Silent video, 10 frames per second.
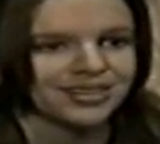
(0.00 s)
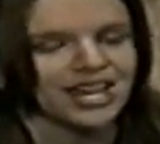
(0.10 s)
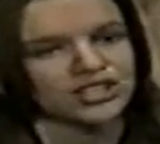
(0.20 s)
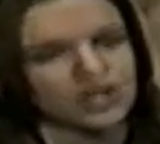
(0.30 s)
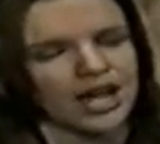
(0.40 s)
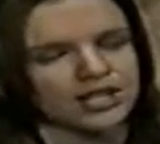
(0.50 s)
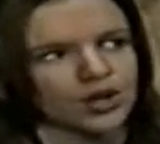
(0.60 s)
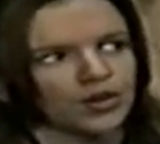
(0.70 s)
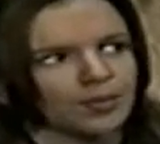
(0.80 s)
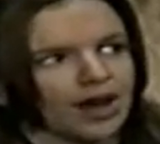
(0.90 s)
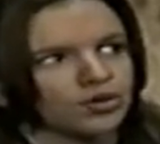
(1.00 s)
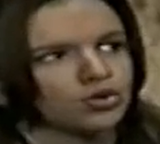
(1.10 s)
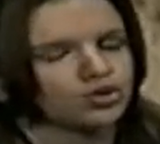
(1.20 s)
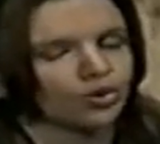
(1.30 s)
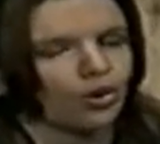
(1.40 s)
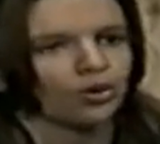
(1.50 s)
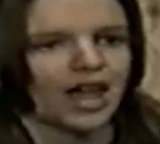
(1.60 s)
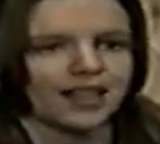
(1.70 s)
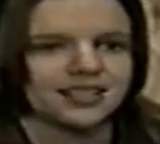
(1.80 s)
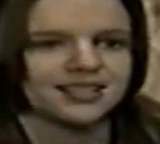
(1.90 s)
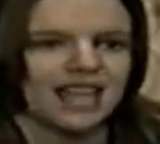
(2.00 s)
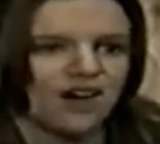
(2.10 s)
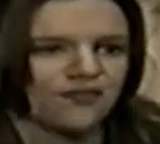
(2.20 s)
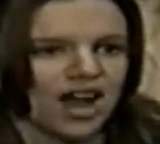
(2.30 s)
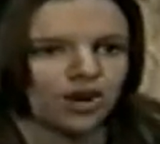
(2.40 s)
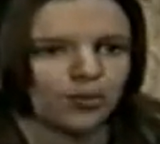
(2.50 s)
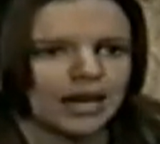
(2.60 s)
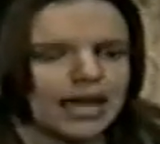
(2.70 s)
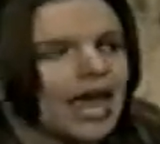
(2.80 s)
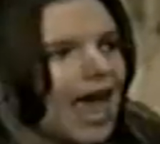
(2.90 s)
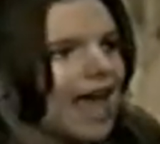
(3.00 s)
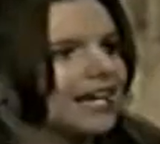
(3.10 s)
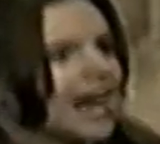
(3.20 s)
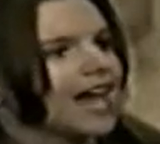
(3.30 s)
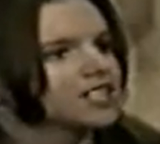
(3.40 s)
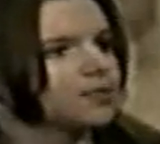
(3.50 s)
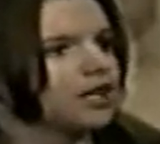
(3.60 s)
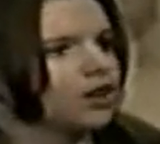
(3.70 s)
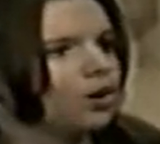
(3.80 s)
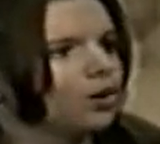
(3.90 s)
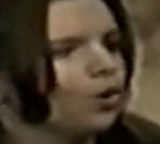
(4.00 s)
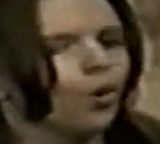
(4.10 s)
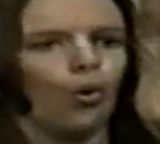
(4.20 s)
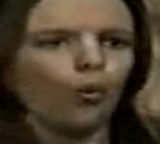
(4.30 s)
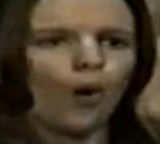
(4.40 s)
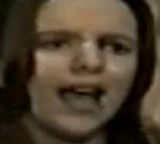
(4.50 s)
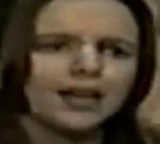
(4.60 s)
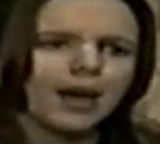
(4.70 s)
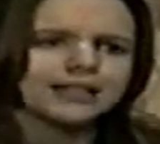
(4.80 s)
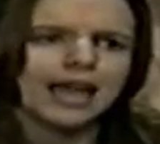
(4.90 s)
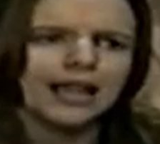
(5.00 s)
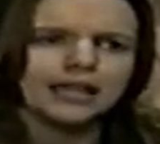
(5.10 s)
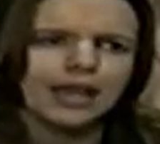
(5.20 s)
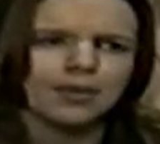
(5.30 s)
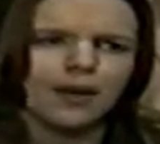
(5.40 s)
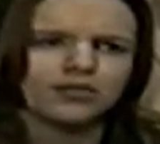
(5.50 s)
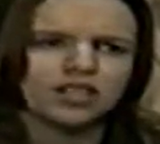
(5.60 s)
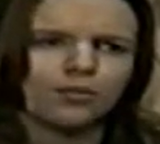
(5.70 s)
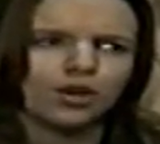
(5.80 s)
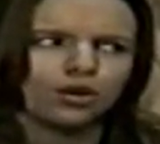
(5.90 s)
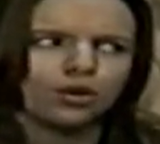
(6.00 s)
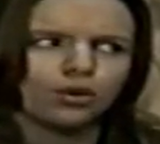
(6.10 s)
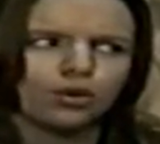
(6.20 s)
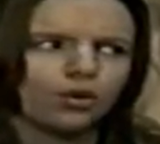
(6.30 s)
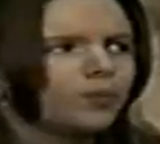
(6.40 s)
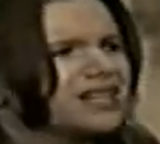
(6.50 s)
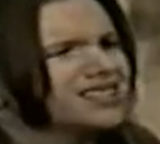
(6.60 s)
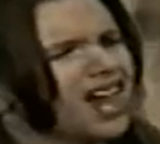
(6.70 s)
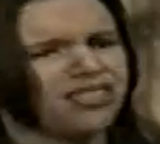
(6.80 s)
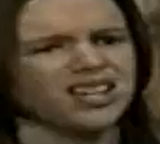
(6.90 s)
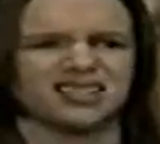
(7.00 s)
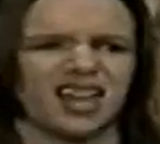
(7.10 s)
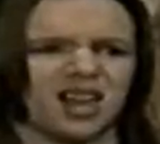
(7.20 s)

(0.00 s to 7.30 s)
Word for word: Yesterday I told him how you stole Lila's sapphire ring, and he asked me, why am I telling him about someone who means nothing to